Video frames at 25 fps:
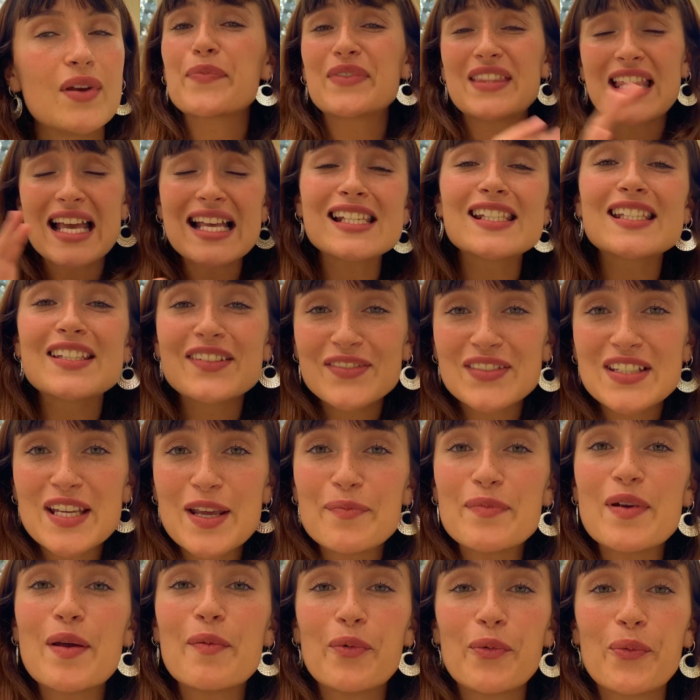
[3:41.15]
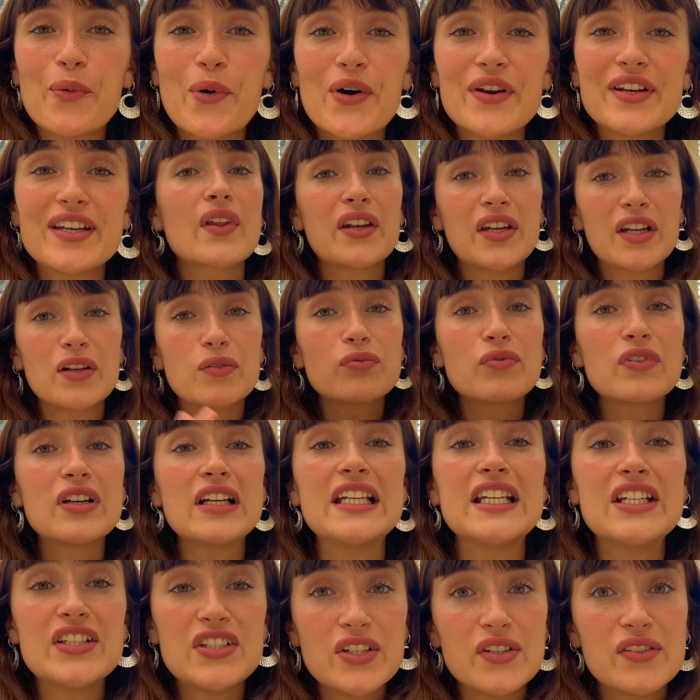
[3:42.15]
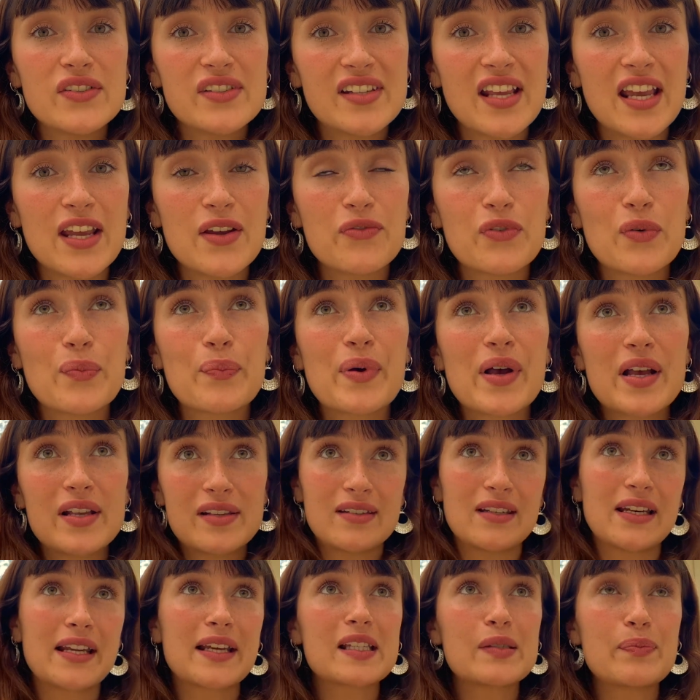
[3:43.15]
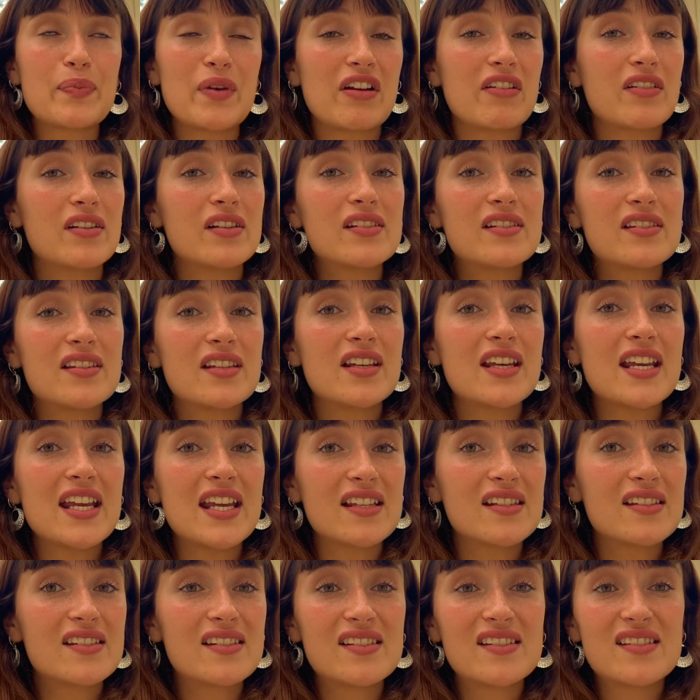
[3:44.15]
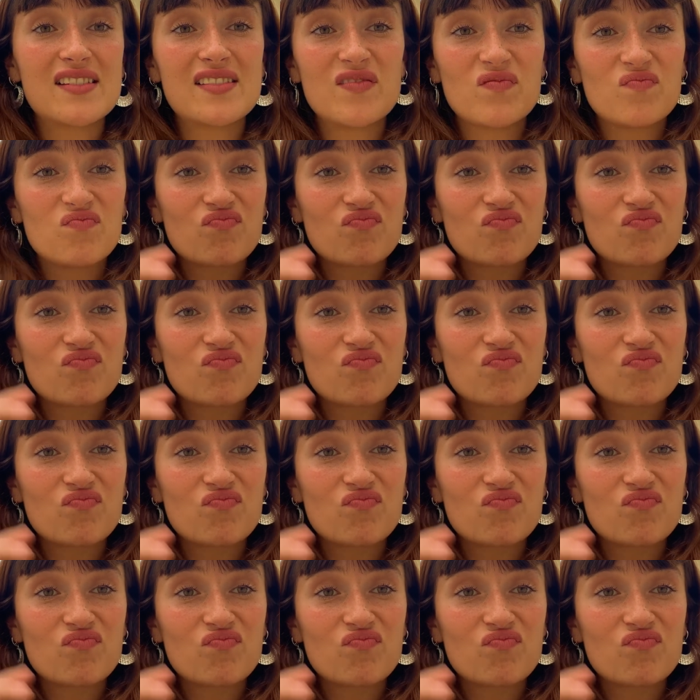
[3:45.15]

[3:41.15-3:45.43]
That's tip number 1. And I really do say from personal experience that it's